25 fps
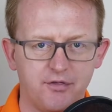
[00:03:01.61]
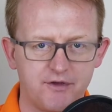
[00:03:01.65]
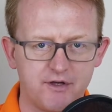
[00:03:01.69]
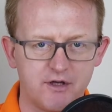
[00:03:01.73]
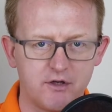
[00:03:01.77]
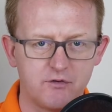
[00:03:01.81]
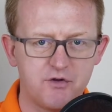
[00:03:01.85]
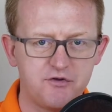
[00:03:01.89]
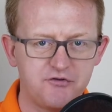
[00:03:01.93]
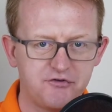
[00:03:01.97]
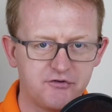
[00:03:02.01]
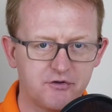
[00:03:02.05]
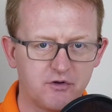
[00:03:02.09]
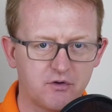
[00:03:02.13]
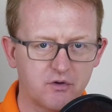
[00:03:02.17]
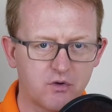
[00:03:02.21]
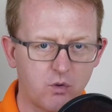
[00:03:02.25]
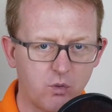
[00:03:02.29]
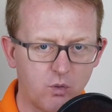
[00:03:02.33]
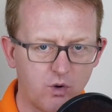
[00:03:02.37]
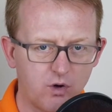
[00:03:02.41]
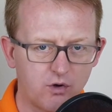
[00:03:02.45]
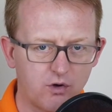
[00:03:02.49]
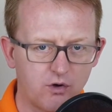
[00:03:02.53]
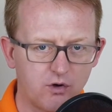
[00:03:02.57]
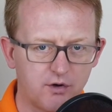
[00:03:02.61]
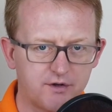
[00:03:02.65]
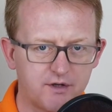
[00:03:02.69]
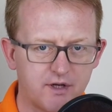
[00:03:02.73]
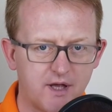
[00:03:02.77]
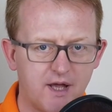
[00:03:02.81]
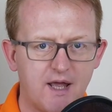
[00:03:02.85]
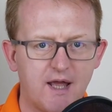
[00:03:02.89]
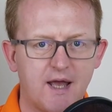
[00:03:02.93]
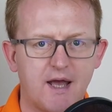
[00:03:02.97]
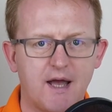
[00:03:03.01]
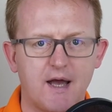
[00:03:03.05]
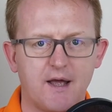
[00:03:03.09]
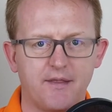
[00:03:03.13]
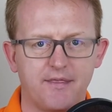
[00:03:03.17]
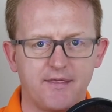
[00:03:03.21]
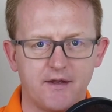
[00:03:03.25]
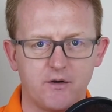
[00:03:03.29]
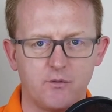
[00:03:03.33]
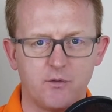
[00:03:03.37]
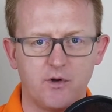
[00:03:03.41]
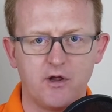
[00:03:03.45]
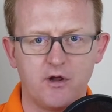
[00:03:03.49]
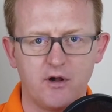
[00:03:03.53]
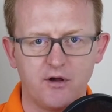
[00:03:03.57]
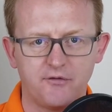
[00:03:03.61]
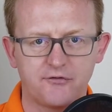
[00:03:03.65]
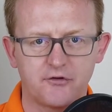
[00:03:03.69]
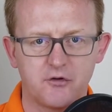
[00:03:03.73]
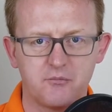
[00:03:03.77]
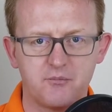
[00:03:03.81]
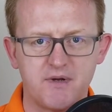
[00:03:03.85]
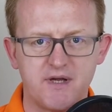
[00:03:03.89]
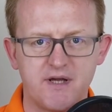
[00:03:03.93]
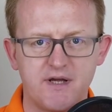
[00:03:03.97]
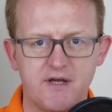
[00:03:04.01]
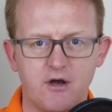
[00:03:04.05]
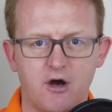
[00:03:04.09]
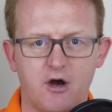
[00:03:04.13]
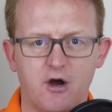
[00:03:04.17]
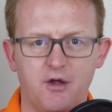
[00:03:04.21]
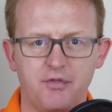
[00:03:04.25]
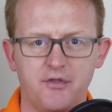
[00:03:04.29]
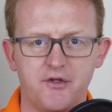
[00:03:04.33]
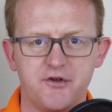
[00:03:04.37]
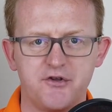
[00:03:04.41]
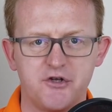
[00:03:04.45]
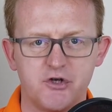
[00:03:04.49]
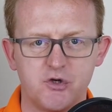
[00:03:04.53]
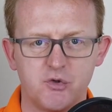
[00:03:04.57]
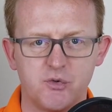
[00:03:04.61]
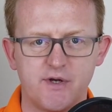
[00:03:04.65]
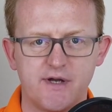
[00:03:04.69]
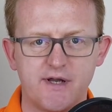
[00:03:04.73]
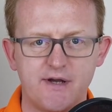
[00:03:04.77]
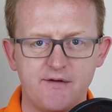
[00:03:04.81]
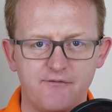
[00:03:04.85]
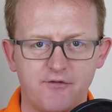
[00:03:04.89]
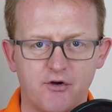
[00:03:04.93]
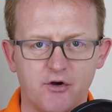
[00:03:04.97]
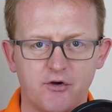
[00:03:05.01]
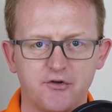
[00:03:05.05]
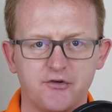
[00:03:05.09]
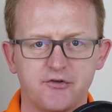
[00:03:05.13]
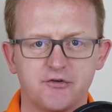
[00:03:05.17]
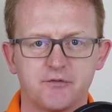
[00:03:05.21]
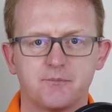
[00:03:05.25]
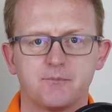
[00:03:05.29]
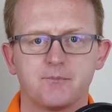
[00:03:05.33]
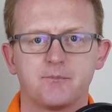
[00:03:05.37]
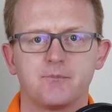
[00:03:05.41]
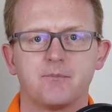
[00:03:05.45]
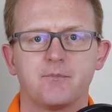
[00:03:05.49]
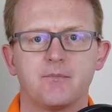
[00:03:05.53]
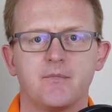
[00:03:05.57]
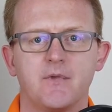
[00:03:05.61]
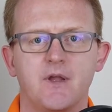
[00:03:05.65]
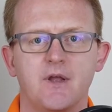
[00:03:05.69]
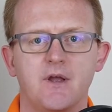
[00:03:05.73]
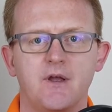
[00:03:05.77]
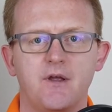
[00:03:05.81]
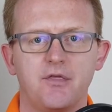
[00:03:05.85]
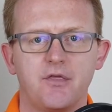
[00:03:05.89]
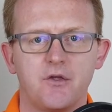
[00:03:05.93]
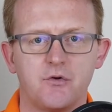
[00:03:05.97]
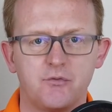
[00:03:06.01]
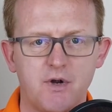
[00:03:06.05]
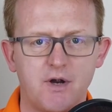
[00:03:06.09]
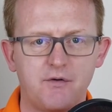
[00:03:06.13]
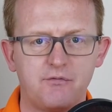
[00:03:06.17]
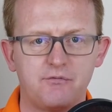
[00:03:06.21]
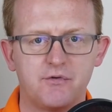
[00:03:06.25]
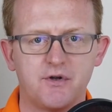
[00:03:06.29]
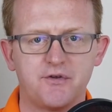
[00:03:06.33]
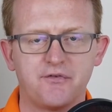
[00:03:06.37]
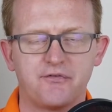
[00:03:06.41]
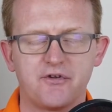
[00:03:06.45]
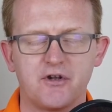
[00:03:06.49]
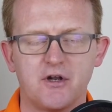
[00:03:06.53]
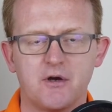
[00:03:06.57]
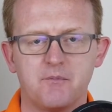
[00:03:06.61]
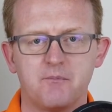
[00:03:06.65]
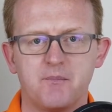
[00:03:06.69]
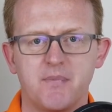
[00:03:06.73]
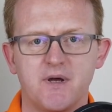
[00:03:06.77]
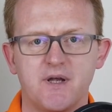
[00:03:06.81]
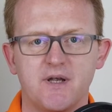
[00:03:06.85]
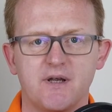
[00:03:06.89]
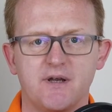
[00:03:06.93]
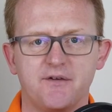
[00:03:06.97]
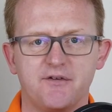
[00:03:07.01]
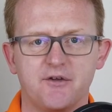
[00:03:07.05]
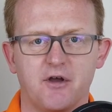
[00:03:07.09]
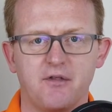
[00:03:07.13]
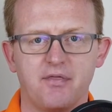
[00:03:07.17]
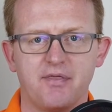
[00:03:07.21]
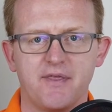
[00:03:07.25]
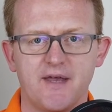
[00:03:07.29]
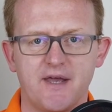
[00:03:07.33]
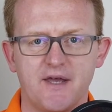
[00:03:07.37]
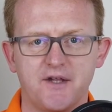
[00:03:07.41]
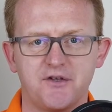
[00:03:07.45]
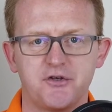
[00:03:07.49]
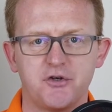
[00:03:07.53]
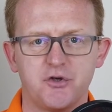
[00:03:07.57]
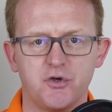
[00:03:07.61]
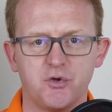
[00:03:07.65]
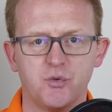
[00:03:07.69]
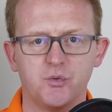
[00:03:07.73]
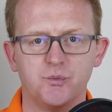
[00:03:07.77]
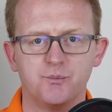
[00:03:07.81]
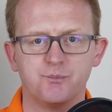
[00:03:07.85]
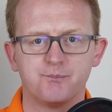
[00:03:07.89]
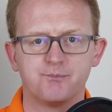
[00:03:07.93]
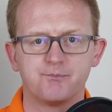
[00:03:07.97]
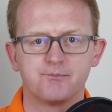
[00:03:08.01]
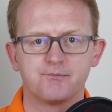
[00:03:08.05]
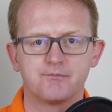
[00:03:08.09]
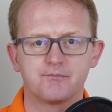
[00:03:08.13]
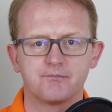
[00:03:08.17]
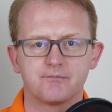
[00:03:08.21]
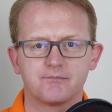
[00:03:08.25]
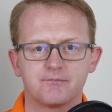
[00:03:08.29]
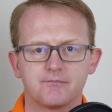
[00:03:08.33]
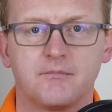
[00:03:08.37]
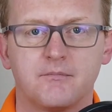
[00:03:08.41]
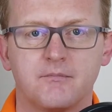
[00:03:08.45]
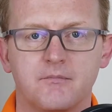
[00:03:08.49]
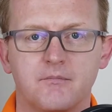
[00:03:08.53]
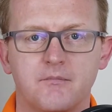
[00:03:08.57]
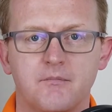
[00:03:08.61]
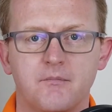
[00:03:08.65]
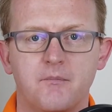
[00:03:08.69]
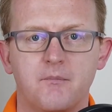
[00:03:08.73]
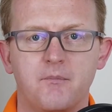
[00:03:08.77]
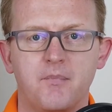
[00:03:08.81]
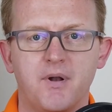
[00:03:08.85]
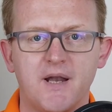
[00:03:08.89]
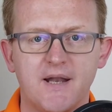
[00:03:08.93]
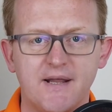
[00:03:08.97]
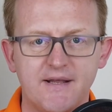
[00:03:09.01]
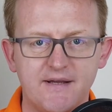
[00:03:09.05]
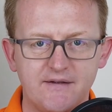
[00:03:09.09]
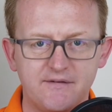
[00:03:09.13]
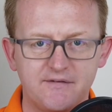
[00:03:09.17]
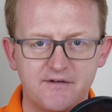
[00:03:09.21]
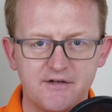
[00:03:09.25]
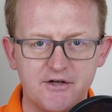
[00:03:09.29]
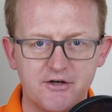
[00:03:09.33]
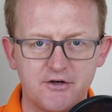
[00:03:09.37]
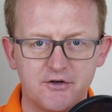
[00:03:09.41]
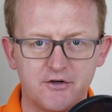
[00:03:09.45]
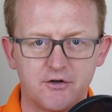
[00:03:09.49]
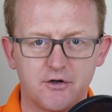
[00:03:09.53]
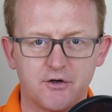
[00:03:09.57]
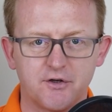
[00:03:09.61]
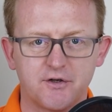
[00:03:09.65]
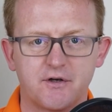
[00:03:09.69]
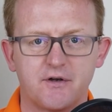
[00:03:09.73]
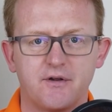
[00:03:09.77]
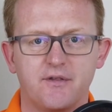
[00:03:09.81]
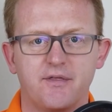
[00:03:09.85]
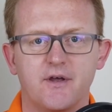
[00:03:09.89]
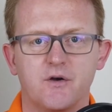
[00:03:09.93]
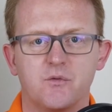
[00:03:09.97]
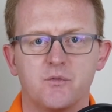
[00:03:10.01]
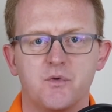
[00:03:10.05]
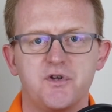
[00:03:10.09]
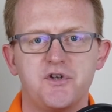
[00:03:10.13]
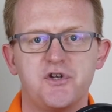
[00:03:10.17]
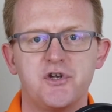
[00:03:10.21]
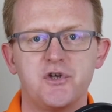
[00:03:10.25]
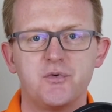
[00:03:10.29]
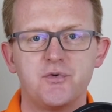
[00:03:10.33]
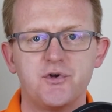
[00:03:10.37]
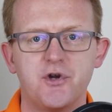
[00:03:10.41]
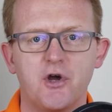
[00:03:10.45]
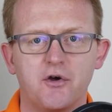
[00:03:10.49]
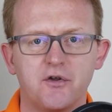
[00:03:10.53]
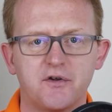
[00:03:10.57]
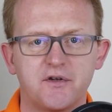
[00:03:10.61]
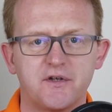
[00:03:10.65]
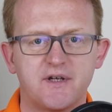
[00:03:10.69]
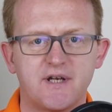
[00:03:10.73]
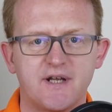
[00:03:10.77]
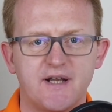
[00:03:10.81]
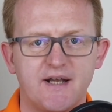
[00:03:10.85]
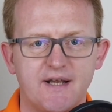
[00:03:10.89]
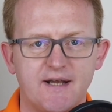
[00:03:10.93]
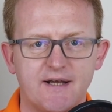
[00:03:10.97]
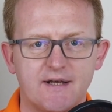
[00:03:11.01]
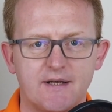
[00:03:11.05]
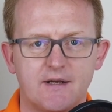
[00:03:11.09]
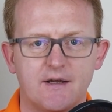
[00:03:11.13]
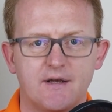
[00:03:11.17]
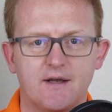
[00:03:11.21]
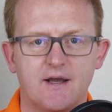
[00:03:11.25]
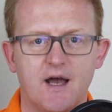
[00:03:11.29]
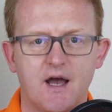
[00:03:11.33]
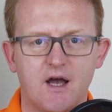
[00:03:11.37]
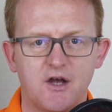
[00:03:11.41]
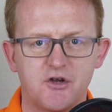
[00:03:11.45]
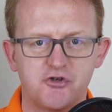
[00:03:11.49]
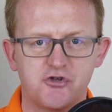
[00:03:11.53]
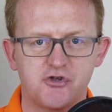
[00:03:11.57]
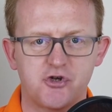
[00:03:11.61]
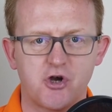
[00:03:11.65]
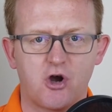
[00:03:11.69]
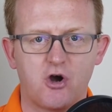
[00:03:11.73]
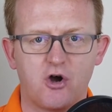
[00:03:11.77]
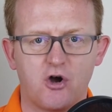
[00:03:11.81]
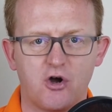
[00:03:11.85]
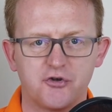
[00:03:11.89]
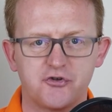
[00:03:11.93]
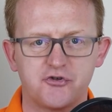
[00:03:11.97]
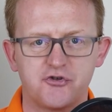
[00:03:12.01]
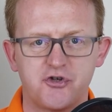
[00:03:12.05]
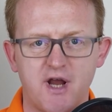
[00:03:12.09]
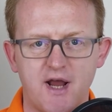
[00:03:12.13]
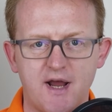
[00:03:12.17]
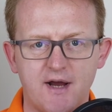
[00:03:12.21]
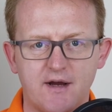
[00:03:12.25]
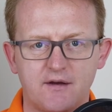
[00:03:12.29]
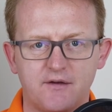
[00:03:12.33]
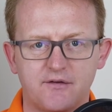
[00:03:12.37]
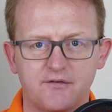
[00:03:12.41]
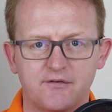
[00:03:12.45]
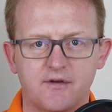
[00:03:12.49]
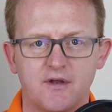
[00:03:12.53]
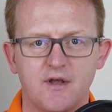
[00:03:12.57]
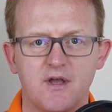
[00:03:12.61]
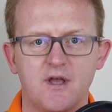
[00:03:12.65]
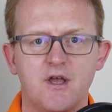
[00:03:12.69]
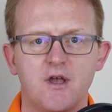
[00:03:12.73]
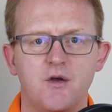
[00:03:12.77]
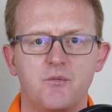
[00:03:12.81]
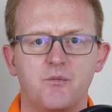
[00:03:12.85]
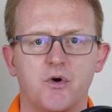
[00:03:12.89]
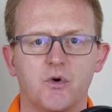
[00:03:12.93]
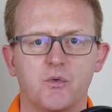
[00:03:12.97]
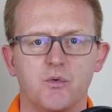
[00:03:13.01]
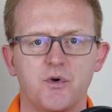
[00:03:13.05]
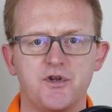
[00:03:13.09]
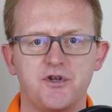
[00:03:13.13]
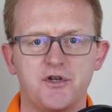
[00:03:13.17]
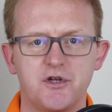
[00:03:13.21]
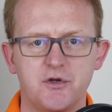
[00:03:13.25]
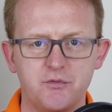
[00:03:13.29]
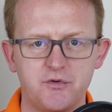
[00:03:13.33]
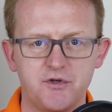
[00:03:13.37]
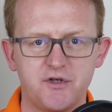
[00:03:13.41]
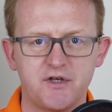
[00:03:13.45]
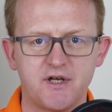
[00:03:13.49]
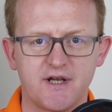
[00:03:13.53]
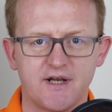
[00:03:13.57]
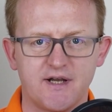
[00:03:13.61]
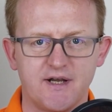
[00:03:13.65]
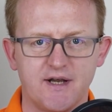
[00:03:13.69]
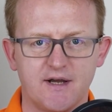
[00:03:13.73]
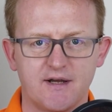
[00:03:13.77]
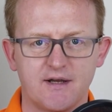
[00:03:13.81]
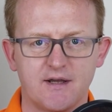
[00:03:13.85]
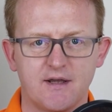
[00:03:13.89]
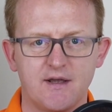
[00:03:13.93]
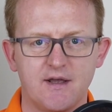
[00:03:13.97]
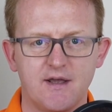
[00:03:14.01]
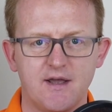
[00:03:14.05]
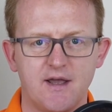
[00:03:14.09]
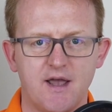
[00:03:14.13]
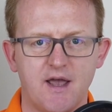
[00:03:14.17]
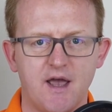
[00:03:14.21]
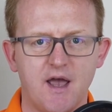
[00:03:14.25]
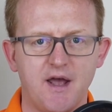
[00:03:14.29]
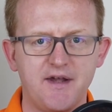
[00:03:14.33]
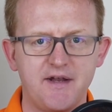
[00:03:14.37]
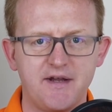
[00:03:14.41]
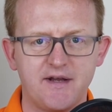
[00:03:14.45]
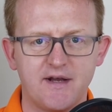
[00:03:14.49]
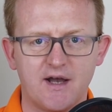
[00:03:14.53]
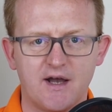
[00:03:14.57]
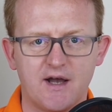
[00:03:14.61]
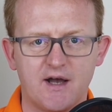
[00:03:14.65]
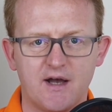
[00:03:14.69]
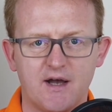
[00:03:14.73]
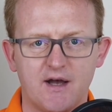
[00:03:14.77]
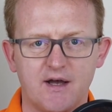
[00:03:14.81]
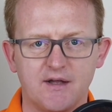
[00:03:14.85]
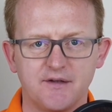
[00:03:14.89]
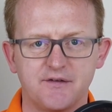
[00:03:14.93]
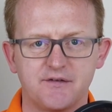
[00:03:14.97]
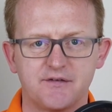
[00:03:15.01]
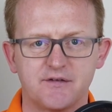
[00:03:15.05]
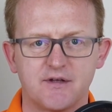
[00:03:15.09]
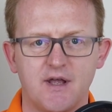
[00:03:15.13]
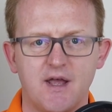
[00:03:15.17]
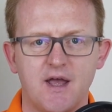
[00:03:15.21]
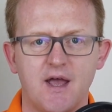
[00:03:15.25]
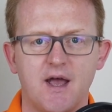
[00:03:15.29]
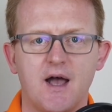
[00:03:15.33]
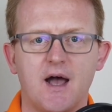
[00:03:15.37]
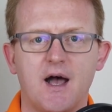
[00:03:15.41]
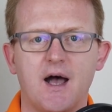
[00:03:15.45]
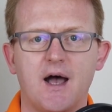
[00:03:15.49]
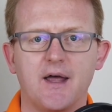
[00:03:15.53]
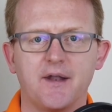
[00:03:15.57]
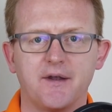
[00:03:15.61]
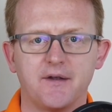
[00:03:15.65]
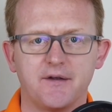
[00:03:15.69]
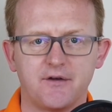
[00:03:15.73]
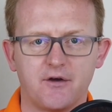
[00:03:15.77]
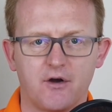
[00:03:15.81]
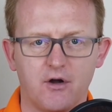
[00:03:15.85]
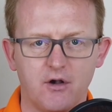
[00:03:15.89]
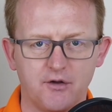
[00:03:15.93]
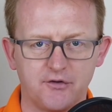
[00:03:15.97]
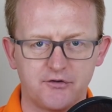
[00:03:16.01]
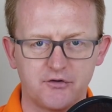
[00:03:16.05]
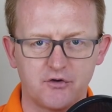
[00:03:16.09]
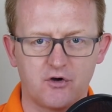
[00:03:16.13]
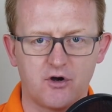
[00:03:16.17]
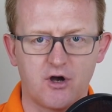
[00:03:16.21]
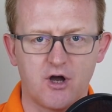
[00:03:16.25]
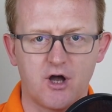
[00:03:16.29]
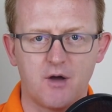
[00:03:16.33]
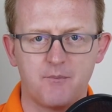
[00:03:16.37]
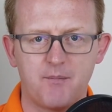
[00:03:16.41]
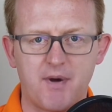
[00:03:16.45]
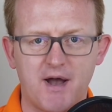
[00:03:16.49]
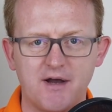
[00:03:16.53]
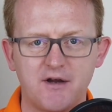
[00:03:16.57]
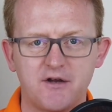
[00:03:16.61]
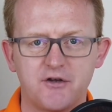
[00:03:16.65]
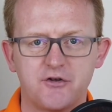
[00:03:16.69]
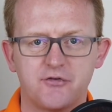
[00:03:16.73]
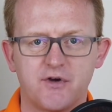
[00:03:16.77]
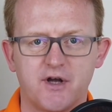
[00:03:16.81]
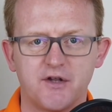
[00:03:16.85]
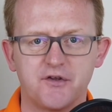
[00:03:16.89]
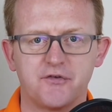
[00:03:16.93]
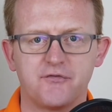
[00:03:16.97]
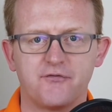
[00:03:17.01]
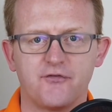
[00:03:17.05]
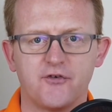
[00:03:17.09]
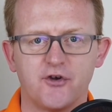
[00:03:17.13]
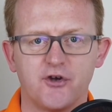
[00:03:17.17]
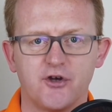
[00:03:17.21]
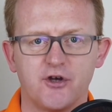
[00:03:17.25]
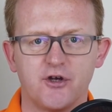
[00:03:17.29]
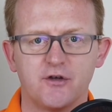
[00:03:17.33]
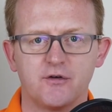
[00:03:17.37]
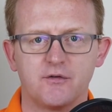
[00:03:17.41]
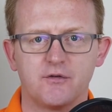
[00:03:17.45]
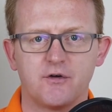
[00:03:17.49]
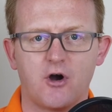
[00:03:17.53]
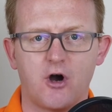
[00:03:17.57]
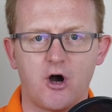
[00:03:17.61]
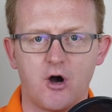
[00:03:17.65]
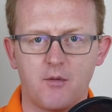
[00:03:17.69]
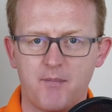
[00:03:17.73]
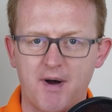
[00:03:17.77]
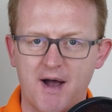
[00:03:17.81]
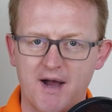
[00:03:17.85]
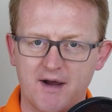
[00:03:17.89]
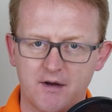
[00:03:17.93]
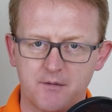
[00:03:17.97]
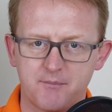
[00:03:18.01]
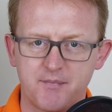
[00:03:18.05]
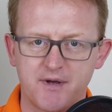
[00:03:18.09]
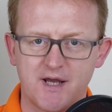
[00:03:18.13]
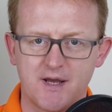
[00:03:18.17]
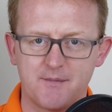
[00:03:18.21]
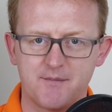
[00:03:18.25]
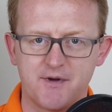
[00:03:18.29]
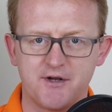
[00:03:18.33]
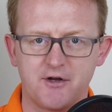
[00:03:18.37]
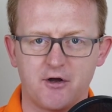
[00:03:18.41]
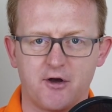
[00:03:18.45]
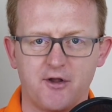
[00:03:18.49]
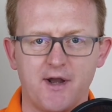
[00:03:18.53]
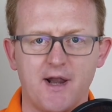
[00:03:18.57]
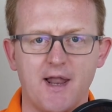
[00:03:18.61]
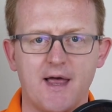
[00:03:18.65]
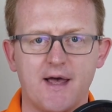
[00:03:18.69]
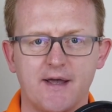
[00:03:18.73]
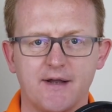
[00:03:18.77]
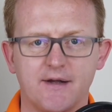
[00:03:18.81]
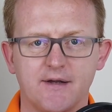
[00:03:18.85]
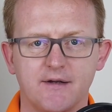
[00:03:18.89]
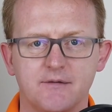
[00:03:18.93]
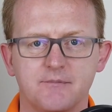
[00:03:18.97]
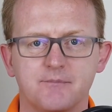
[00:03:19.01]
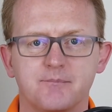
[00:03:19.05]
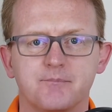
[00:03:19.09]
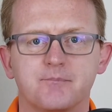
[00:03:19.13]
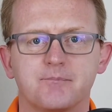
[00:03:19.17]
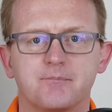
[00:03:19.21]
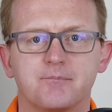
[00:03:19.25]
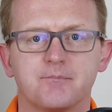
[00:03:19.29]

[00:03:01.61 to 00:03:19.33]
on the original quote, and they will also be on the new invoice. The reference number is on there too. Please note that we do not take cash or cheques, but we do take any cards and also a bank transfer or bank payment online.